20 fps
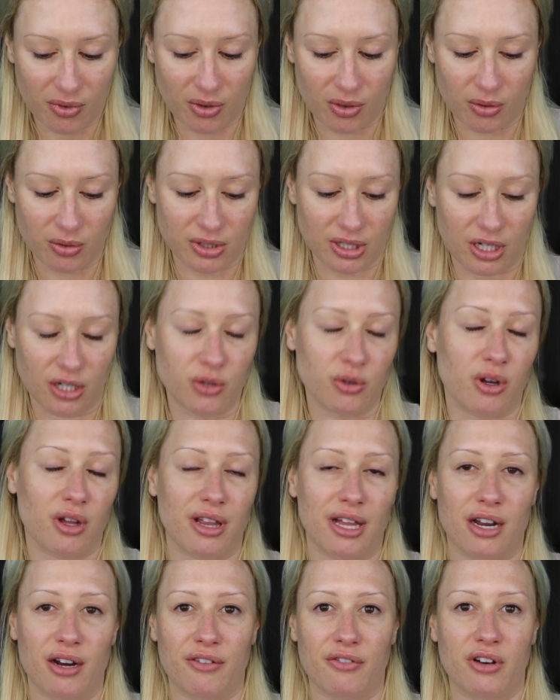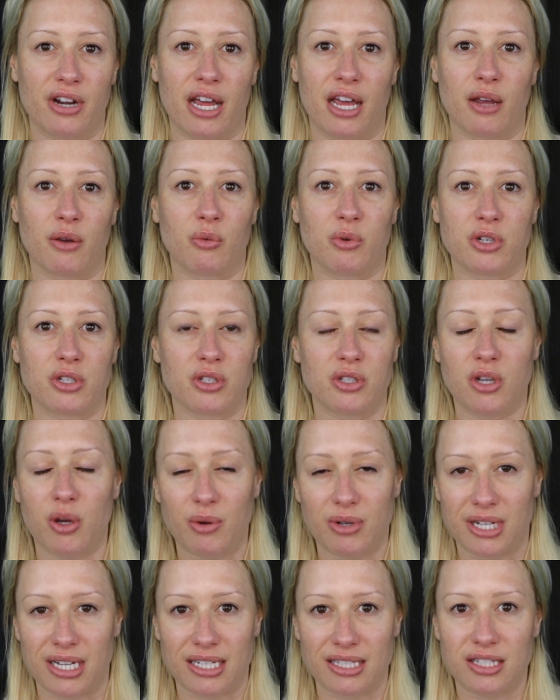Who's going to do all that every day? Which no
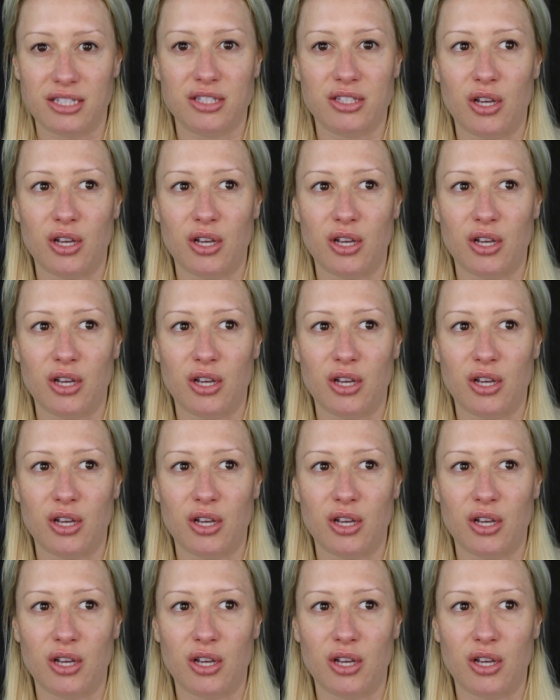one does.